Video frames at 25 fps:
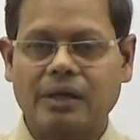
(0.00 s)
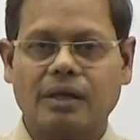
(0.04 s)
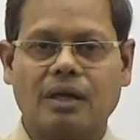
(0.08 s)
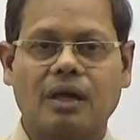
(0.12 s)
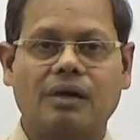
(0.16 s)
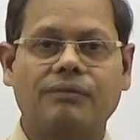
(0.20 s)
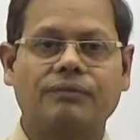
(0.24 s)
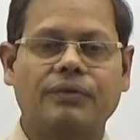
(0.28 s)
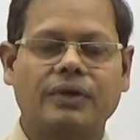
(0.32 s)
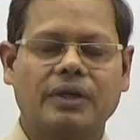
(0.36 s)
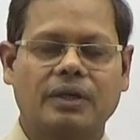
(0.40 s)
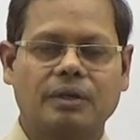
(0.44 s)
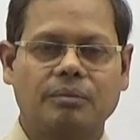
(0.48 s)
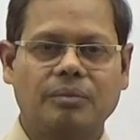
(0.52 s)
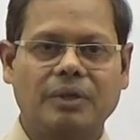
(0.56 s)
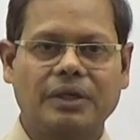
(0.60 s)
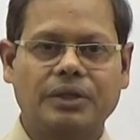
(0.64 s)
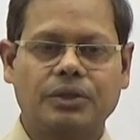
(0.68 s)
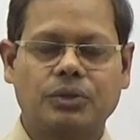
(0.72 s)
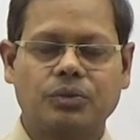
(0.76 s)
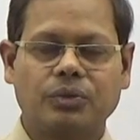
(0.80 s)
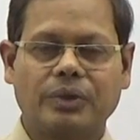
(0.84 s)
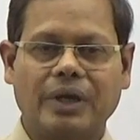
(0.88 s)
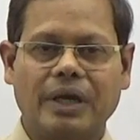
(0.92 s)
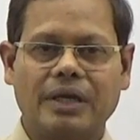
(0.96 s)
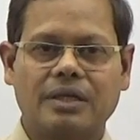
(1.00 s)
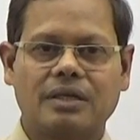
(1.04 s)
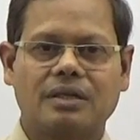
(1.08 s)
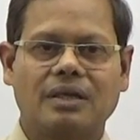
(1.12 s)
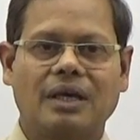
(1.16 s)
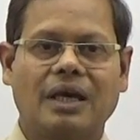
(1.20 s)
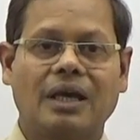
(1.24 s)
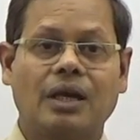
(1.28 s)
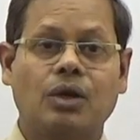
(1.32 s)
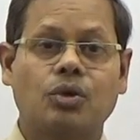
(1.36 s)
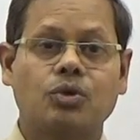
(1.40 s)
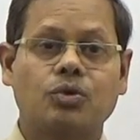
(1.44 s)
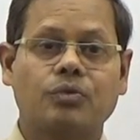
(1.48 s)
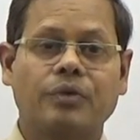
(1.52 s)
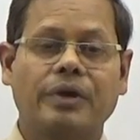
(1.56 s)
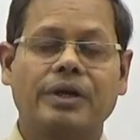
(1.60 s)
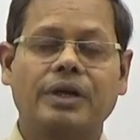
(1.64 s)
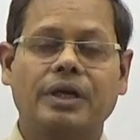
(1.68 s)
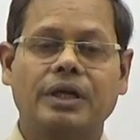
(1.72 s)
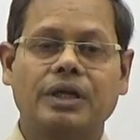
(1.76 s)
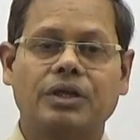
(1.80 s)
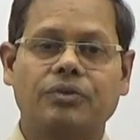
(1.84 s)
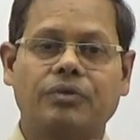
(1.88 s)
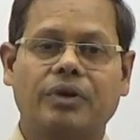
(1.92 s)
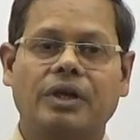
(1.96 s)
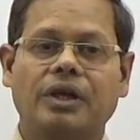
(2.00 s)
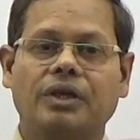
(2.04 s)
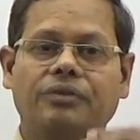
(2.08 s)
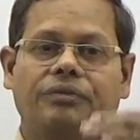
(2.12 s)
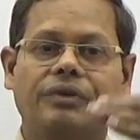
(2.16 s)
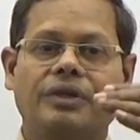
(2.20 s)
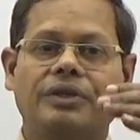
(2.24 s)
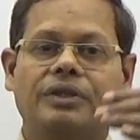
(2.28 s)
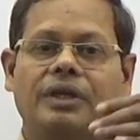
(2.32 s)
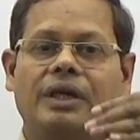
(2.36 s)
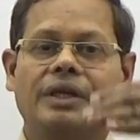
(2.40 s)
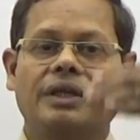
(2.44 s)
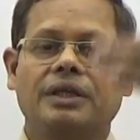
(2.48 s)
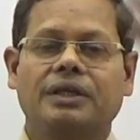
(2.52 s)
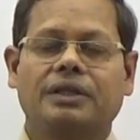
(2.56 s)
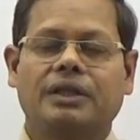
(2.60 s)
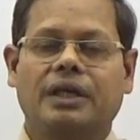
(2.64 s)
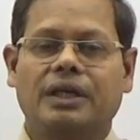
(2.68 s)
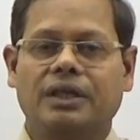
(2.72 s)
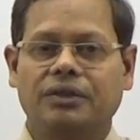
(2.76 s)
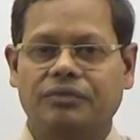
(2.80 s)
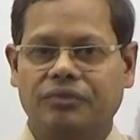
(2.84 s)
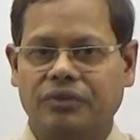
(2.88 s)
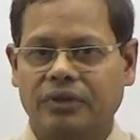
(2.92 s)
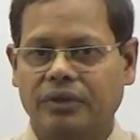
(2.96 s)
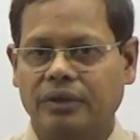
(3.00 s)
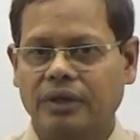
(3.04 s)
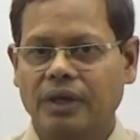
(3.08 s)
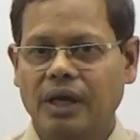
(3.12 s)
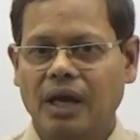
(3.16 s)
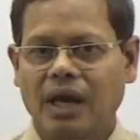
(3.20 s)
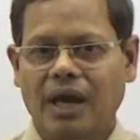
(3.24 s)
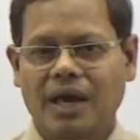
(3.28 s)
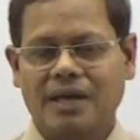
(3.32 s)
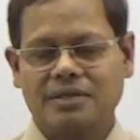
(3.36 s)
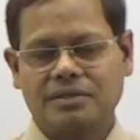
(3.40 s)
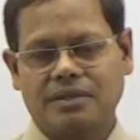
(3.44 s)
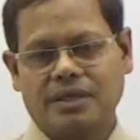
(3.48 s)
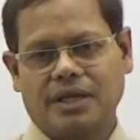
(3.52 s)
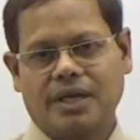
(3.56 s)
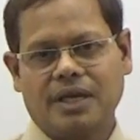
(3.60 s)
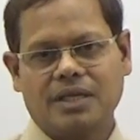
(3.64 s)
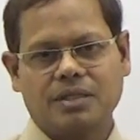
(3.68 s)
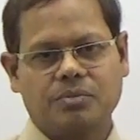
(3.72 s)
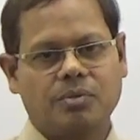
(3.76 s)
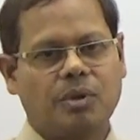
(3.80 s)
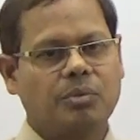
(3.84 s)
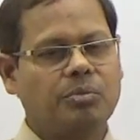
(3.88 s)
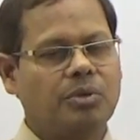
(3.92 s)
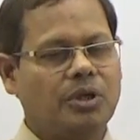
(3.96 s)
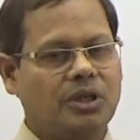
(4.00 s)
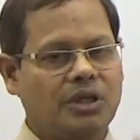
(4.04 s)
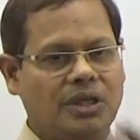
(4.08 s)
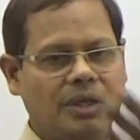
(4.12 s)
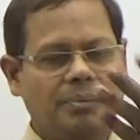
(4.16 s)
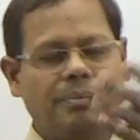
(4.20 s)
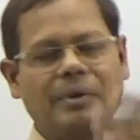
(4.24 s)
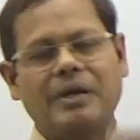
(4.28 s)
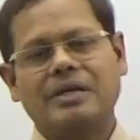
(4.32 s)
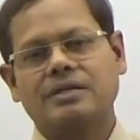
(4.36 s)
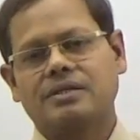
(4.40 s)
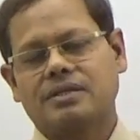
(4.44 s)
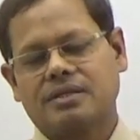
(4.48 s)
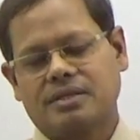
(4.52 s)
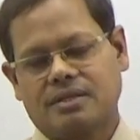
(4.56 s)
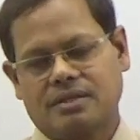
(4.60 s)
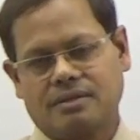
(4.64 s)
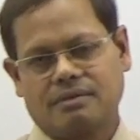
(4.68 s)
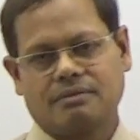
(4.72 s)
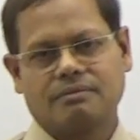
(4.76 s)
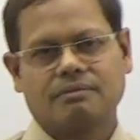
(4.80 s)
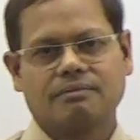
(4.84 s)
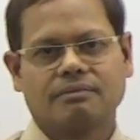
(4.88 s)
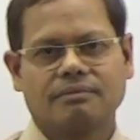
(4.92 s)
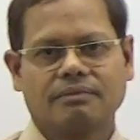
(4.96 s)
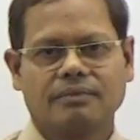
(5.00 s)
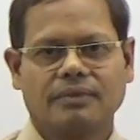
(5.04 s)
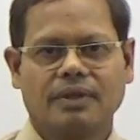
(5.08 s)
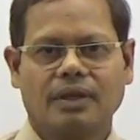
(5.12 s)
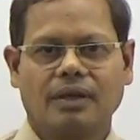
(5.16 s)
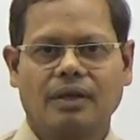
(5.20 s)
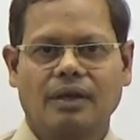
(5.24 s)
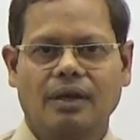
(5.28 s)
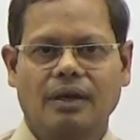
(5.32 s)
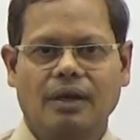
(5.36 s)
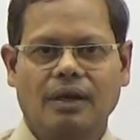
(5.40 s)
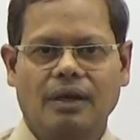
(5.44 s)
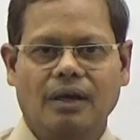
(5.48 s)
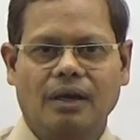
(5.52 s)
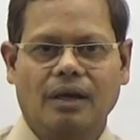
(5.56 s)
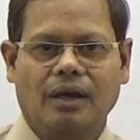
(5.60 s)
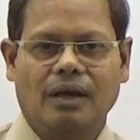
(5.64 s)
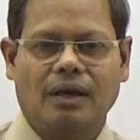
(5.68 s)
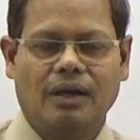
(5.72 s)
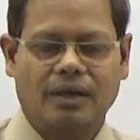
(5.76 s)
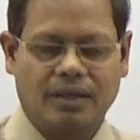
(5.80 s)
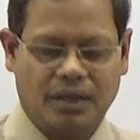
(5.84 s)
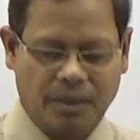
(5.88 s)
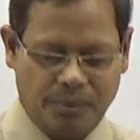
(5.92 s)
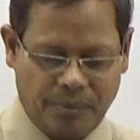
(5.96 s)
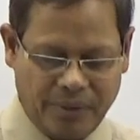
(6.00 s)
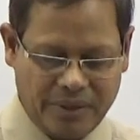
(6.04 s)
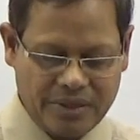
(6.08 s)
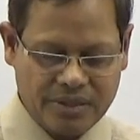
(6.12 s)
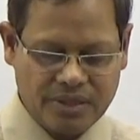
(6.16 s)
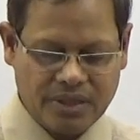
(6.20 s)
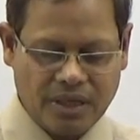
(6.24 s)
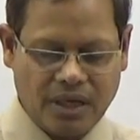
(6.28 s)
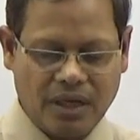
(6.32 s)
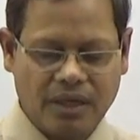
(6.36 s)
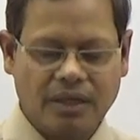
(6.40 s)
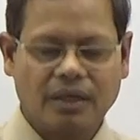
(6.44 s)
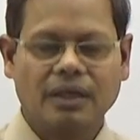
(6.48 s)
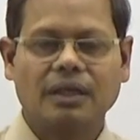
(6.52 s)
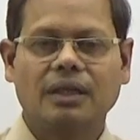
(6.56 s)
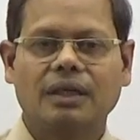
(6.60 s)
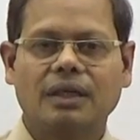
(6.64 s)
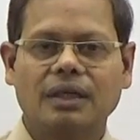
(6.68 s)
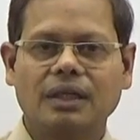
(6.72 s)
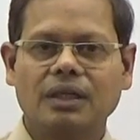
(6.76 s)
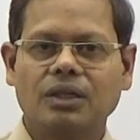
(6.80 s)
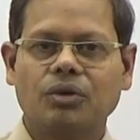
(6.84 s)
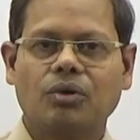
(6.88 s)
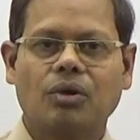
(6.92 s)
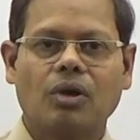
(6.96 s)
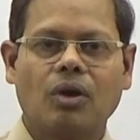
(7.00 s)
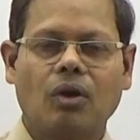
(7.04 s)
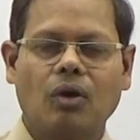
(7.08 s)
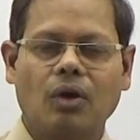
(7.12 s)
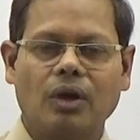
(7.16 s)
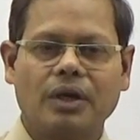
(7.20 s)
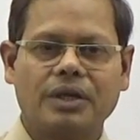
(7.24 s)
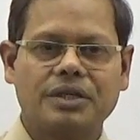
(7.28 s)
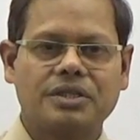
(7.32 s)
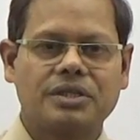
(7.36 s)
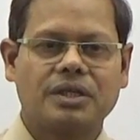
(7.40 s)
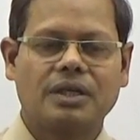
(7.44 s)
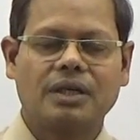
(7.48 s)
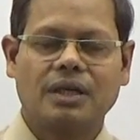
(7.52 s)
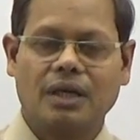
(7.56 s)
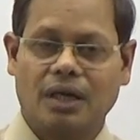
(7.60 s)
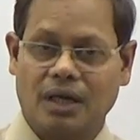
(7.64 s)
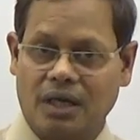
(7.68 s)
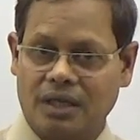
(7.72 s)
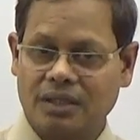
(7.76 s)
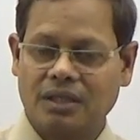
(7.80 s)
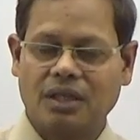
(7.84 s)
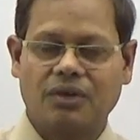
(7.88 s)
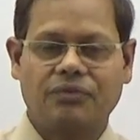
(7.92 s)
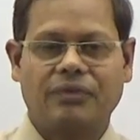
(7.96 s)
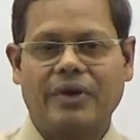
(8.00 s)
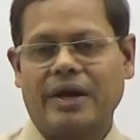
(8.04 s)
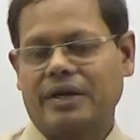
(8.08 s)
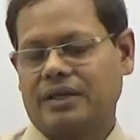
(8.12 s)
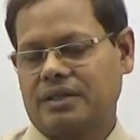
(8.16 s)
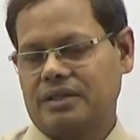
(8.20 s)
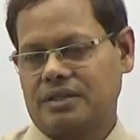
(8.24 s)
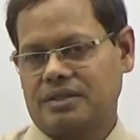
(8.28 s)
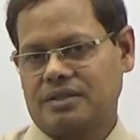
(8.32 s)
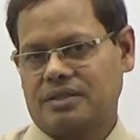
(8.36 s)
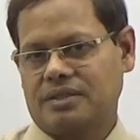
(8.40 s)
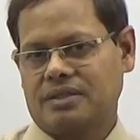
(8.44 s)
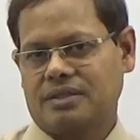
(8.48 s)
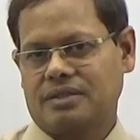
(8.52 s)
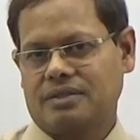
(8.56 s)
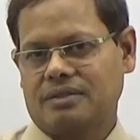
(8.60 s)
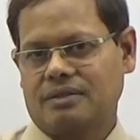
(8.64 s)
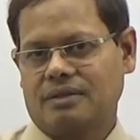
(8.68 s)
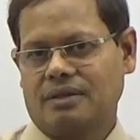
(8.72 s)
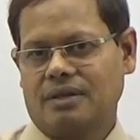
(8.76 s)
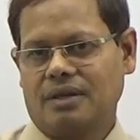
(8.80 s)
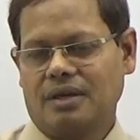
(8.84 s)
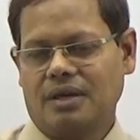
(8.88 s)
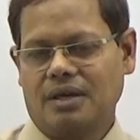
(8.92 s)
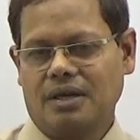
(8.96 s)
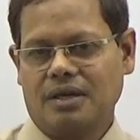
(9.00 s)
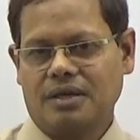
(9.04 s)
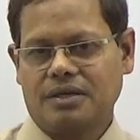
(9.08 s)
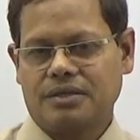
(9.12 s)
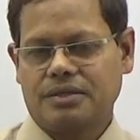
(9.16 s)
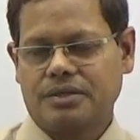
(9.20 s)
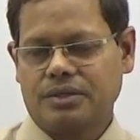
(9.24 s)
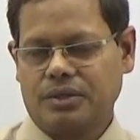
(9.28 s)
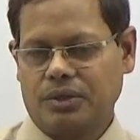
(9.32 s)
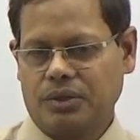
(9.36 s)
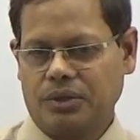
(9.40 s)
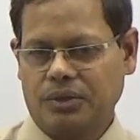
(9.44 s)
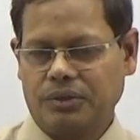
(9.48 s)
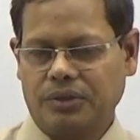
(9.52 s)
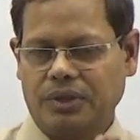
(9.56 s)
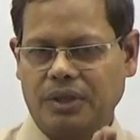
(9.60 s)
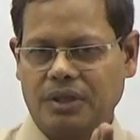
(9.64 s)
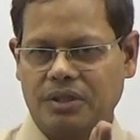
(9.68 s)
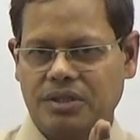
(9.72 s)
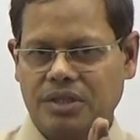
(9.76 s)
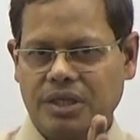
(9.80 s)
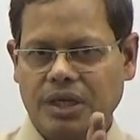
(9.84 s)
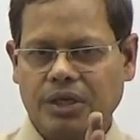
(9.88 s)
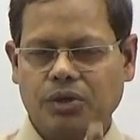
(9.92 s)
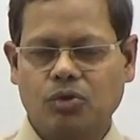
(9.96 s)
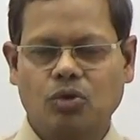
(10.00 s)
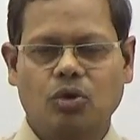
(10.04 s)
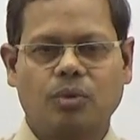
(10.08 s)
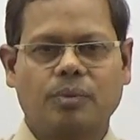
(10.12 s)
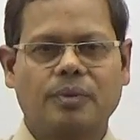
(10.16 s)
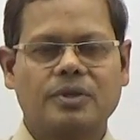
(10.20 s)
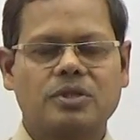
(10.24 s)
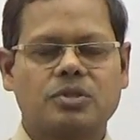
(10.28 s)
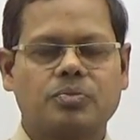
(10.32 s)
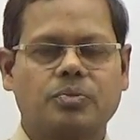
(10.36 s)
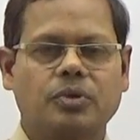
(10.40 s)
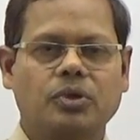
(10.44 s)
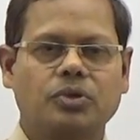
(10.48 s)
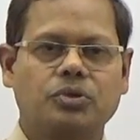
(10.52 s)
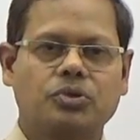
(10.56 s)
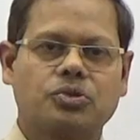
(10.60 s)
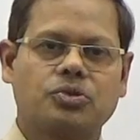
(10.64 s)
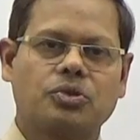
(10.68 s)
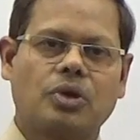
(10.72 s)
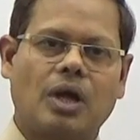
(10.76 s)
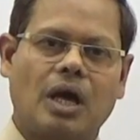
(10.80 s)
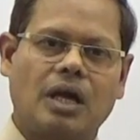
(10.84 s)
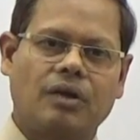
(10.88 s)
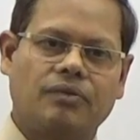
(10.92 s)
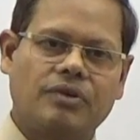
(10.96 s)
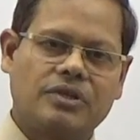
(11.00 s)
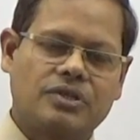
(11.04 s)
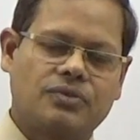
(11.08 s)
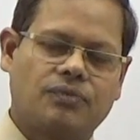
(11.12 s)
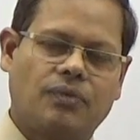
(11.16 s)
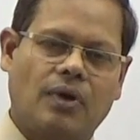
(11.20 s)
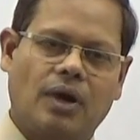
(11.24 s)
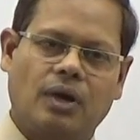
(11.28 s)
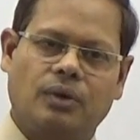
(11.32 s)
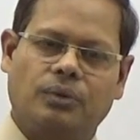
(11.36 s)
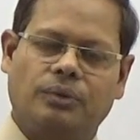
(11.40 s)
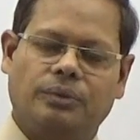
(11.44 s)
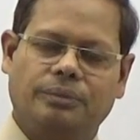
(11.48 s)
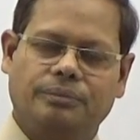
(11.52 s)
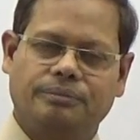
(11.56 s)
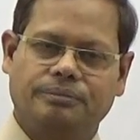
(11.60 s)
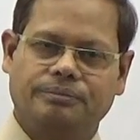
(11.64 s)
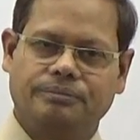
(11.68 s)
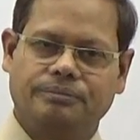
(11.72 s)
comfortably to get around 20, 25, 30, 35, as the case may be. It depends. It depends on your knowledge and other factors. So the secure principle you should always follow.